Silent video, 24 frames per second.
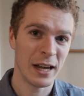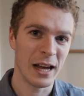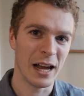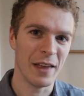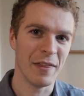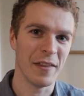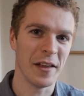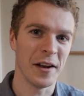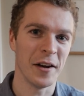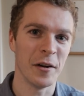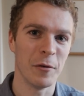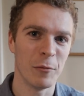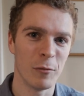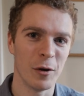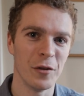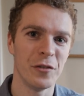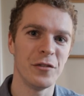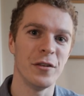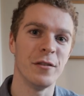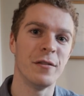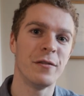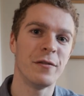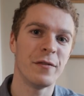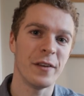And then
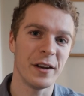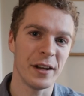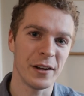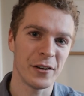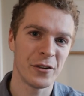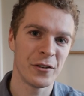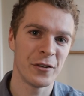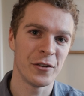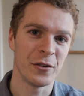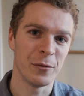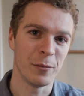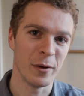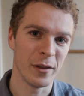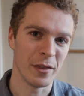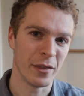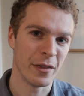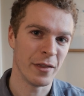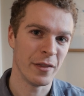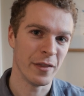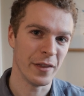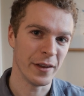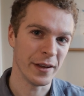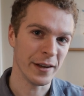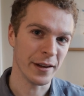once you've finished
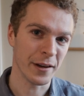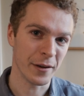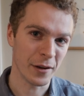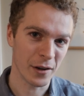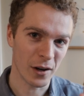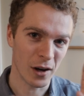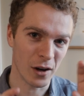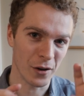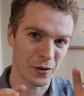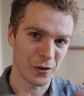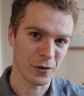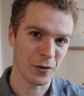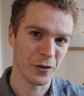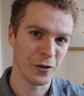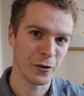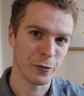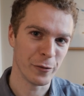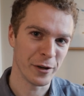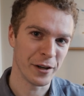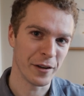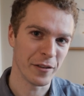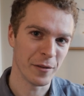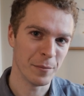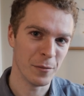with the article that you're
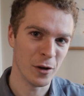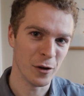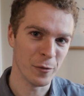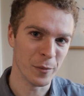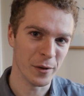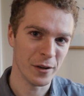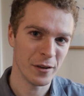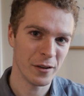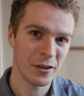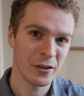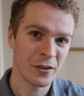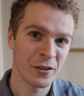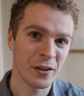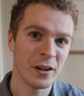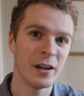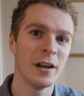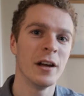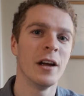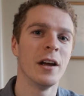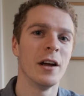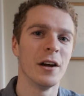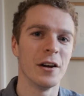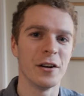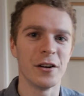reading at the moment,
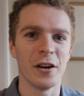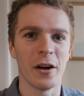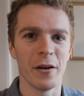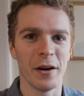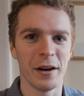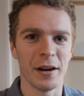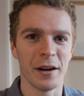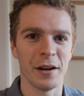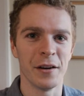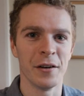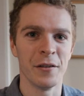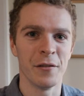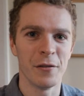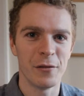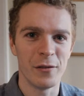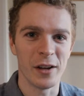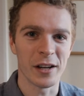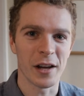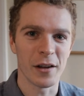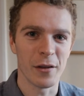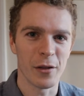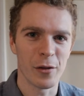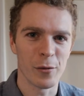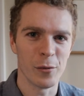going and
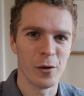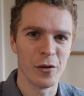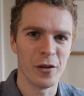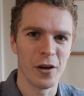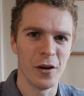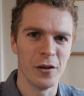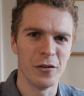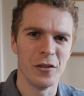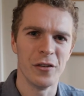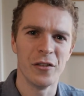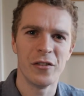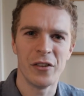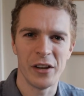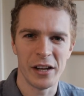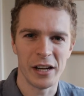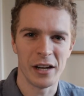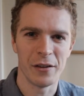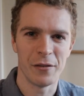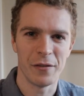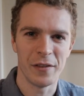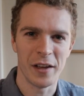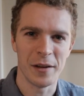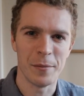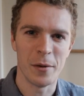flicking through those and seeing
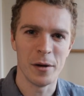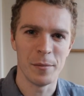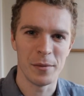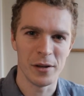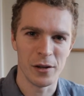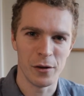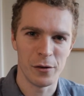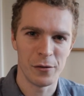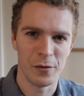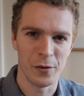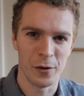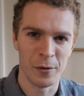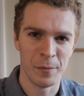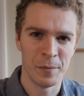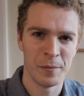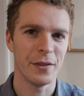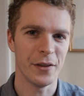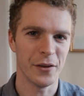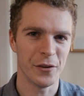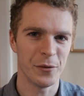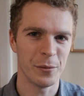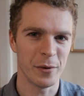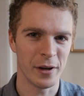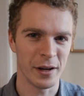if they might be useful.
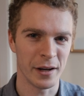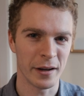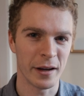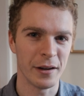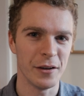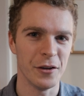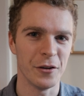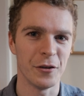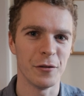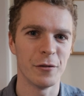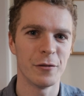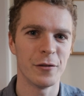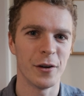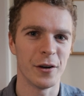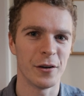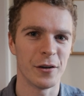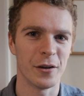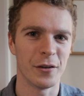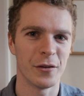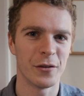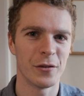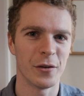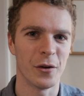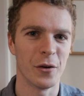This way you can
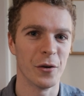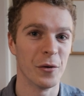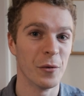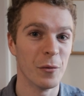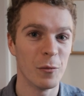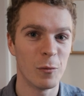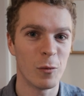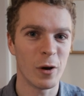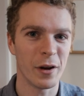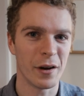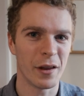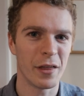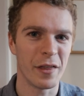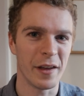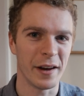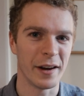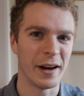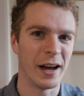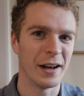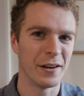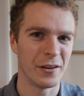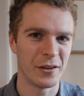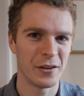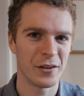focus on one thing
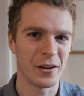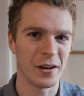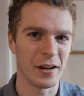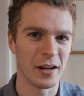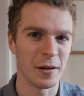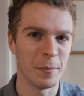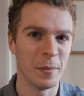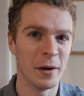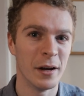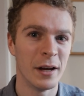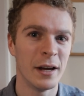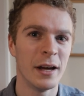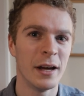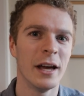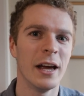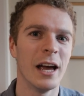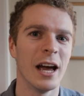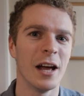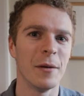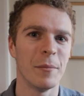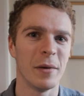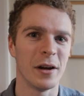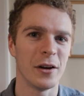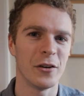at a time
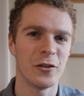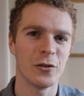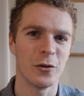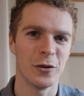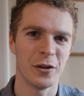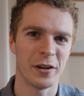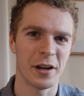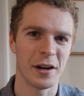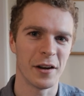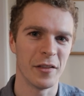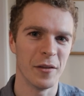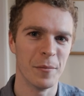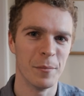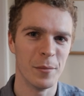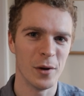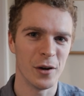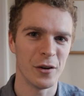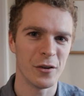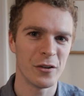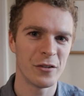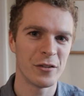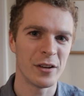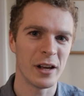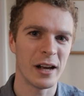and make sure you're getting the
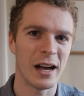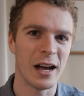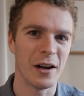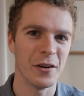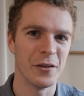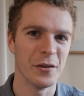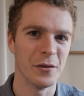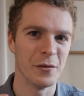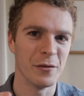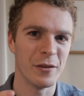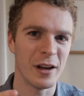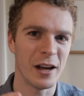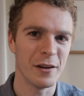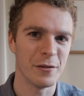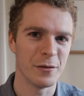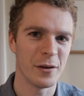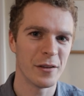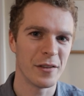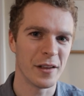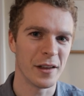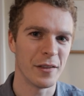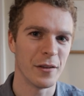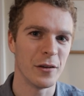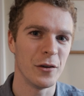most out of
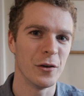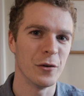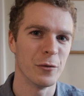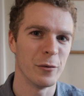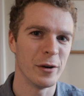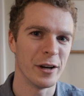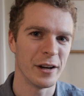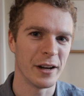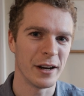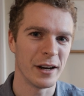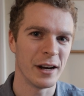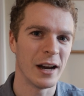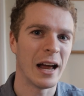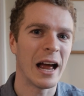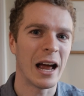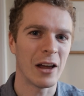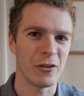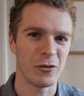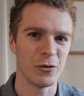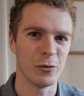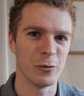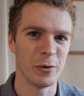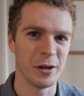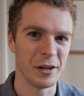everything that you're reading
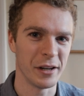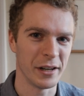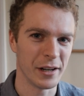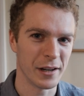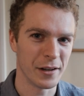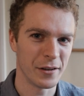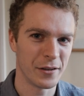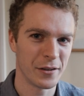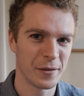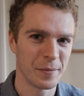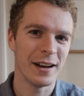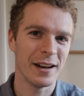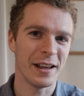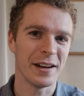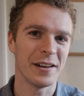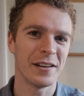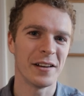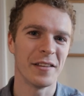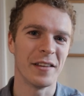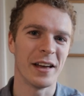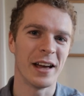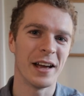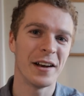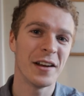as you're reading it. Linked
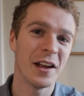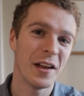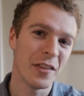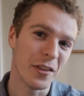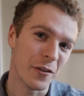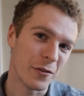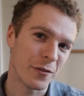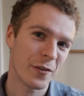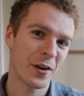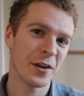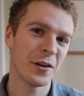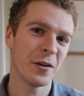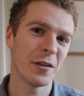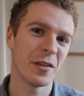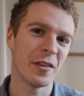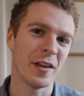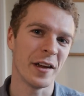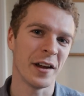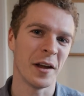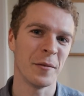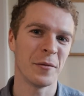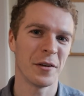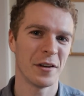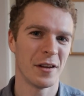to that, the final
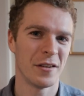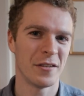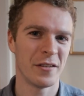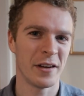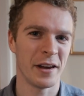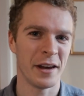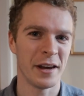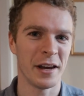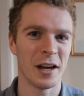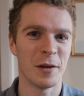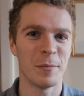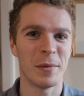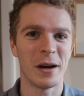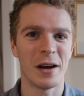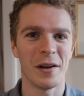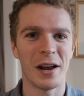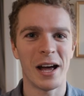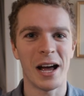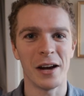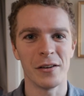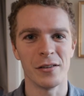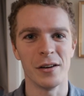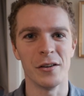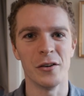thing I'm going to say about
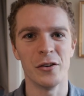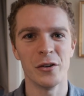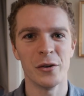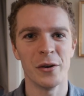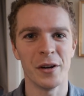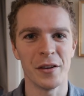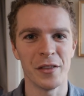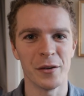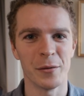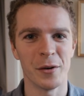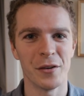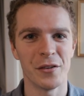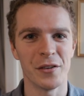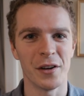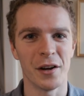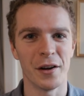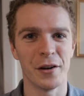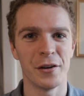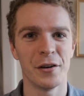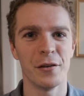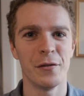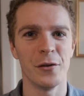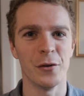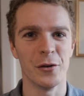actually doing the
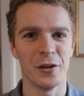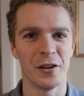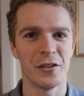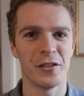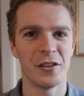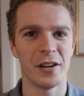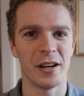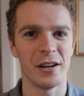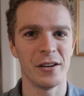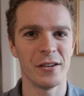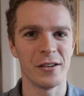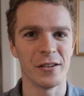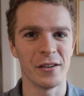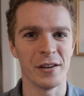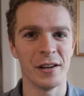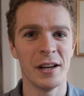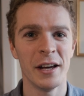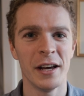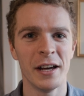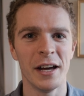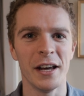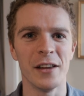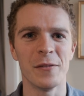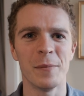research for your dissertation
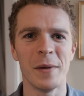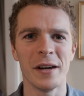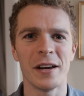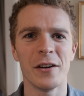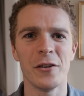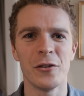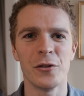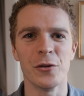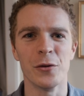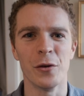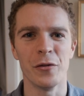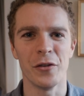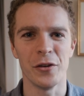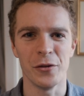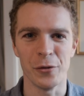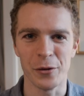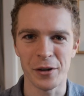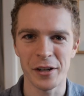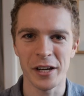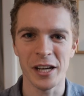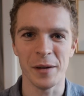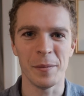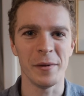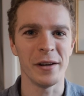is making sure that
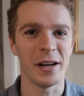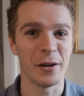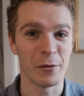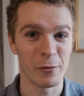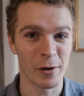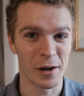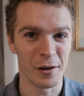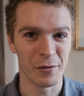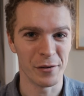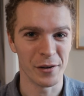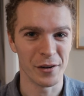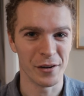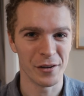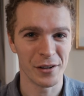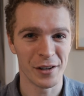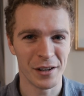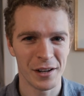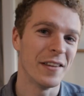you're keeping it relevant.